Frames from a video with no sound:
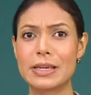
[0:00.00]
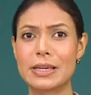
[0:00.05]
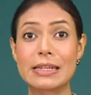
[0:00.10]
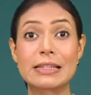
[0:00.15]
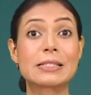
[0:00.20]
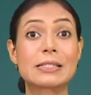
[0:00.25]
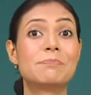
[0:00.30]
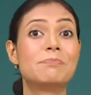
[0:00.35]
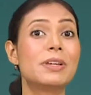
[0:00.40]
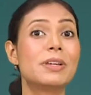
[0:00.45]
It
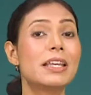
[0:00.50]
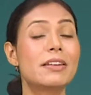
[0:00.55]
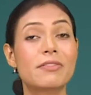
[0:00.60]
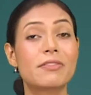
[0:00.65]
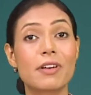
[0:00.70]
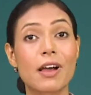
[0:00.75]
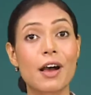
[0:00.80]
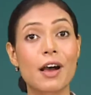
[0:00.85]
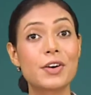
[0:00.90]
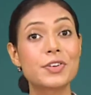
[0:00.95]
has been
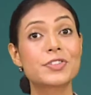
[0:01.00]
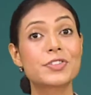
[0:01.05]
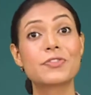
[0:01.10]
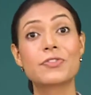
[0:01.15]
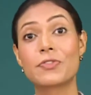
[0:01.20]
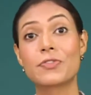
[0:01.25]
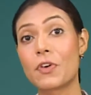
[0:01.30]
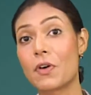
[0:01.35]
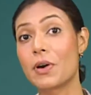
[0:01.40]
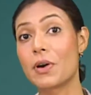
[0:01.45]
around
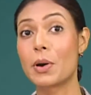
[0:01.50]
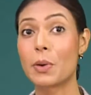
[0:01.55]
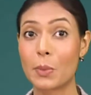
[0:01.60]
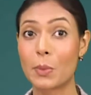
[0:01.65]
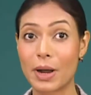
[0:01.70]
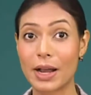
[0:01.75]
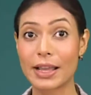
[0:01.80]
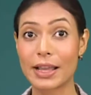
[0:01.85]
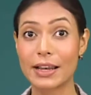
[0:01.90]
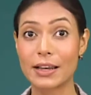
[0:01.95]
for a
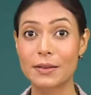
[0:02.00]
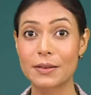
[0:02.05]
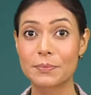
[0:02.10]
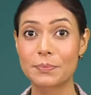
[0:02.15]
while.